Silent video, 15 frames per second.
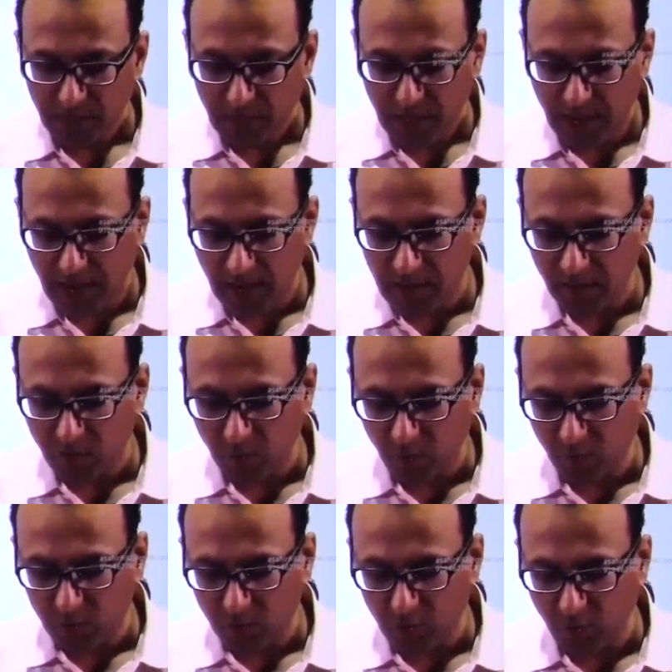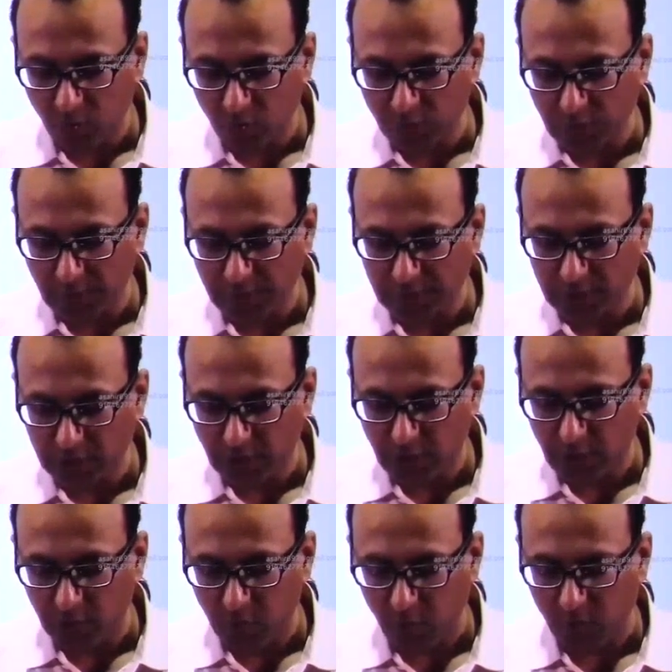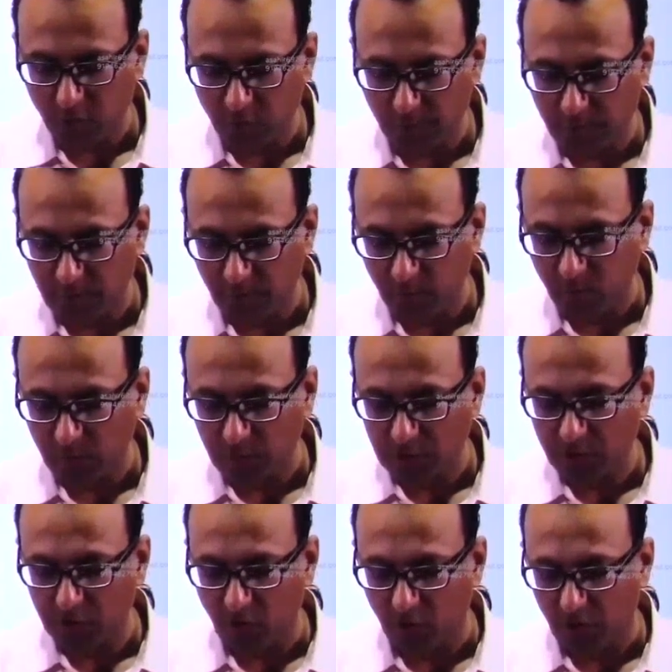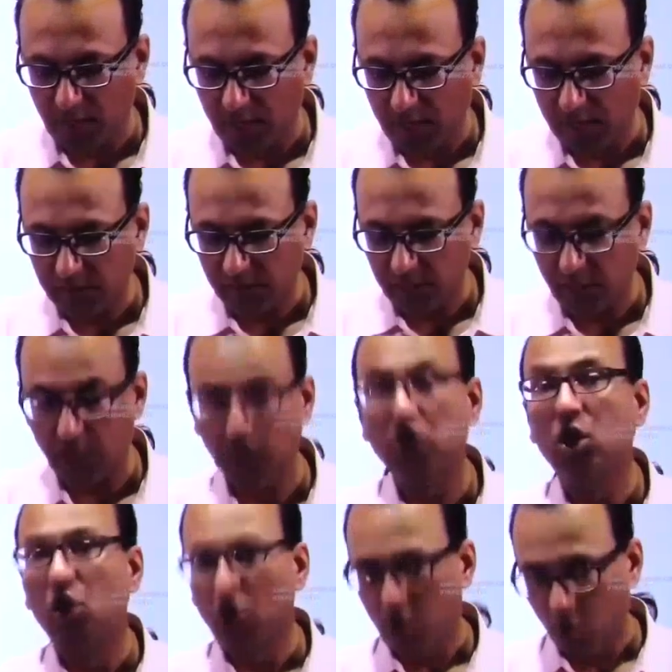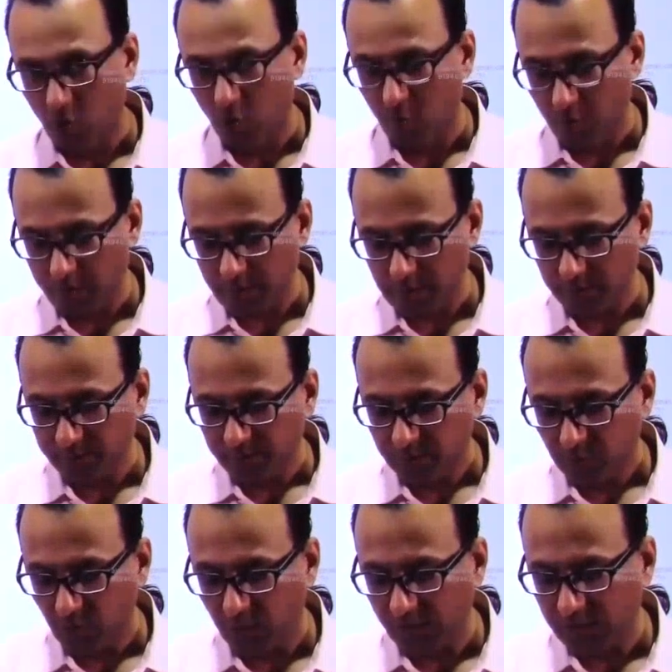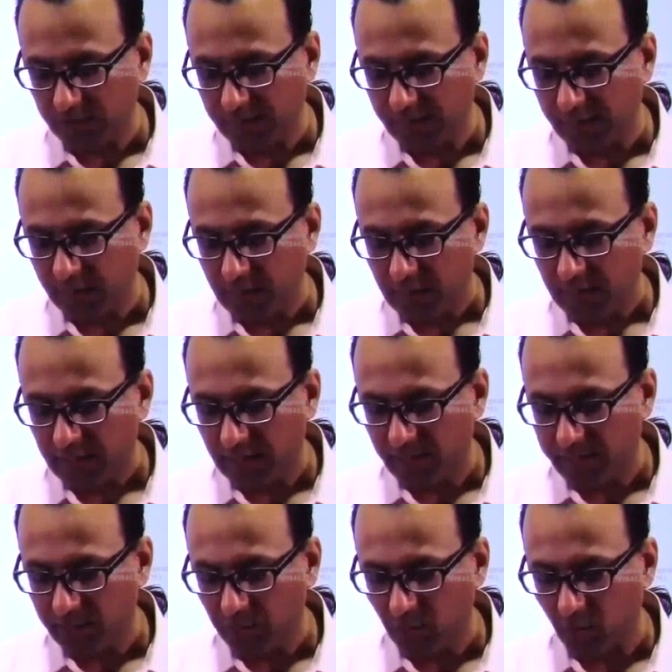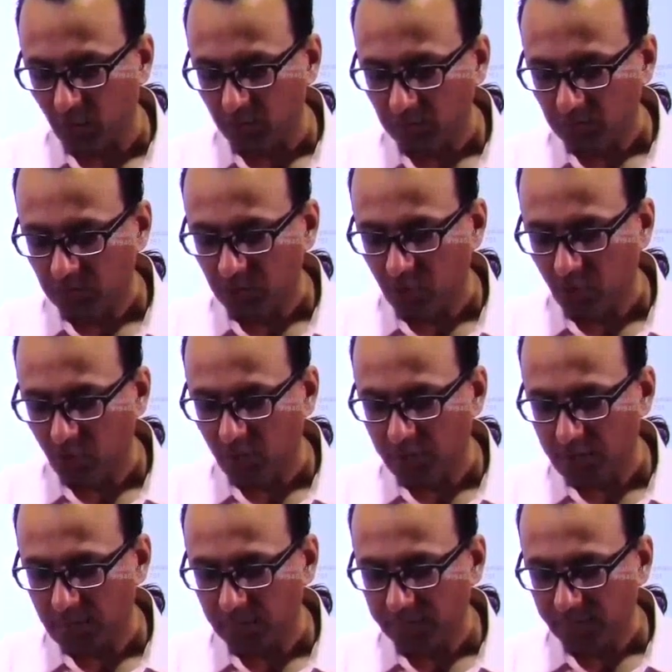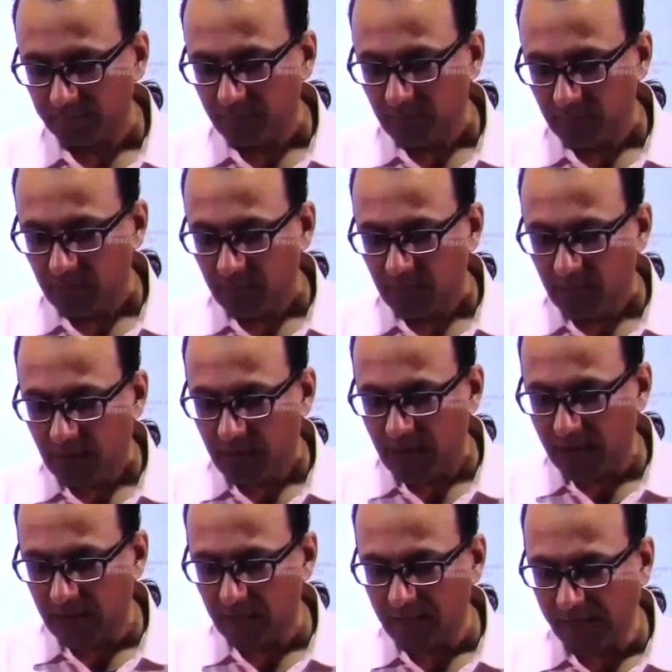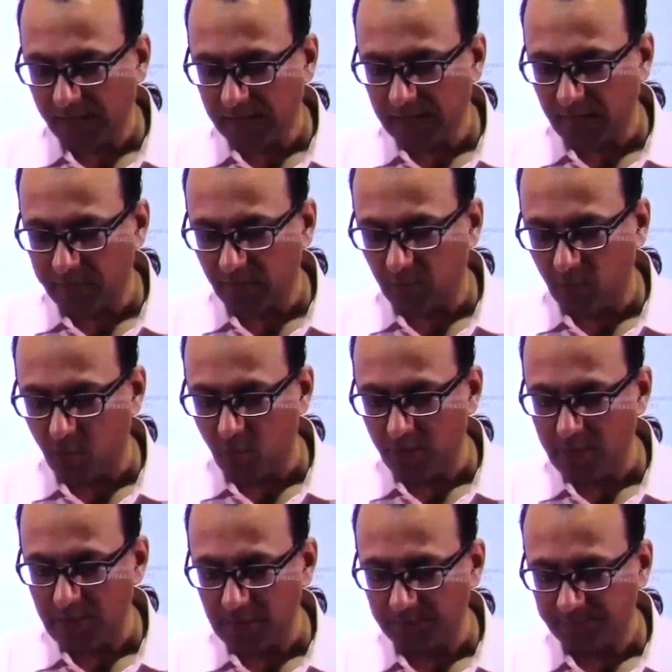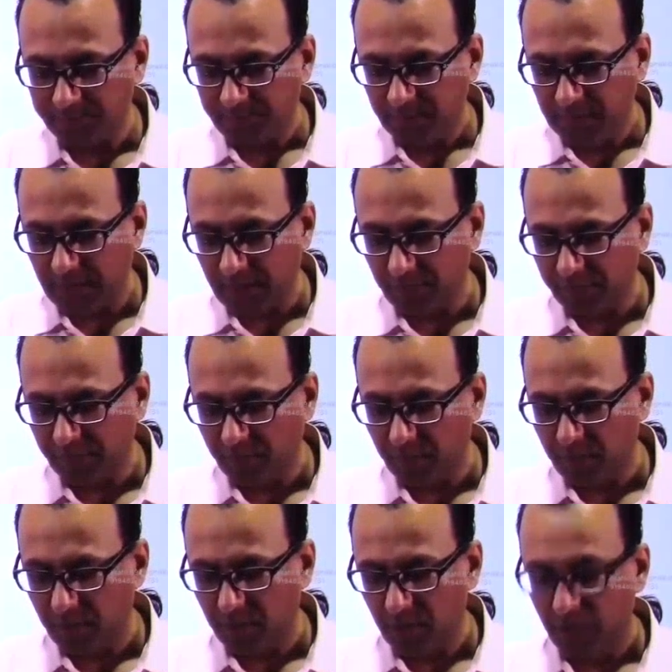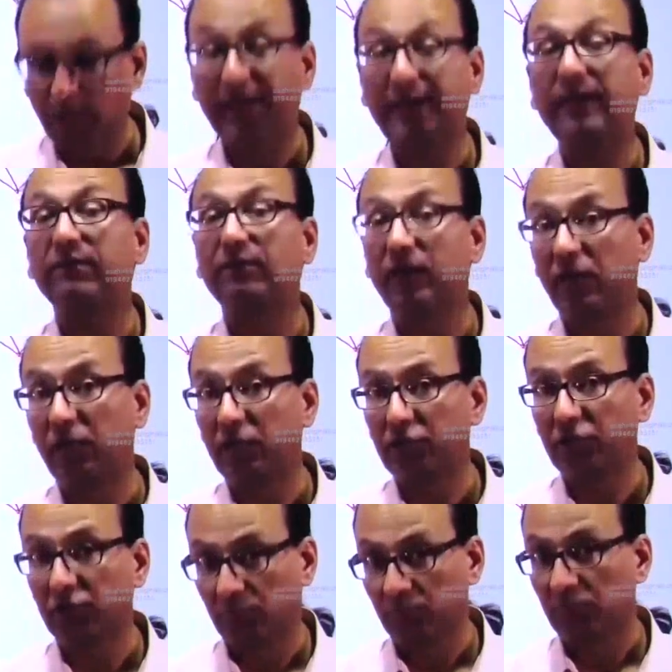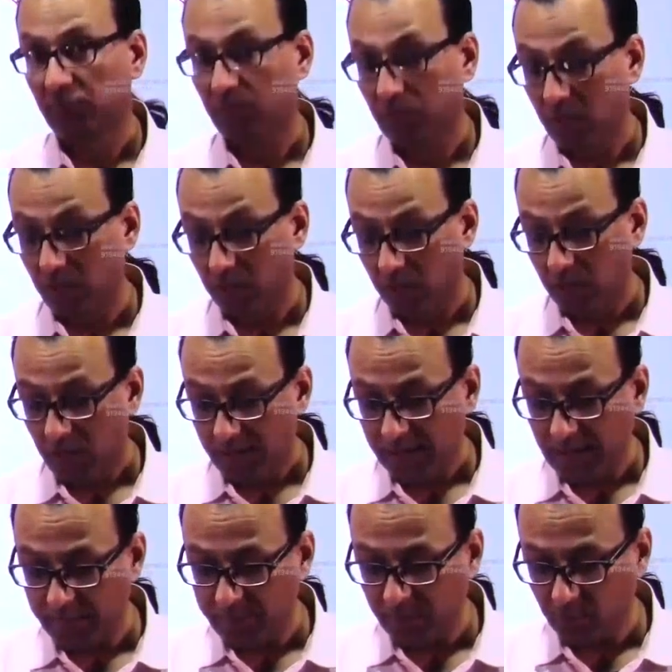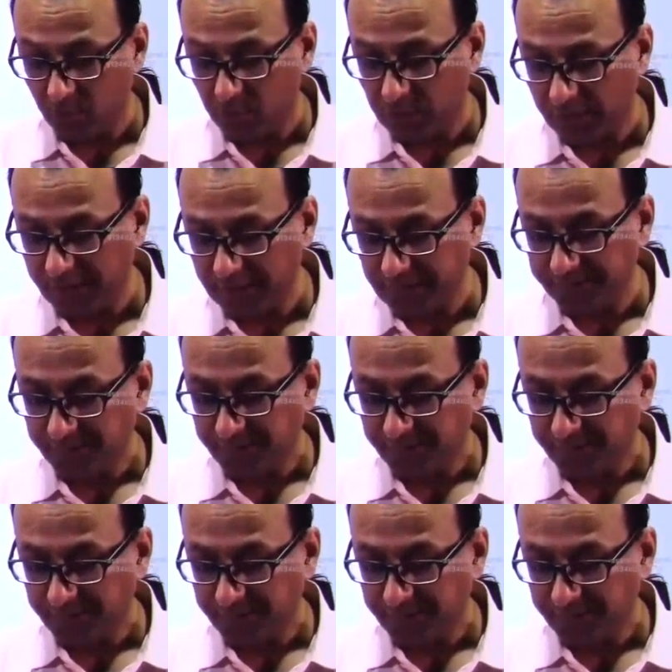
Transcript: and those gonocytes are going to become what is called as the gonia. You can say gametogonia, and that gametogonia can further give us the gametocyte.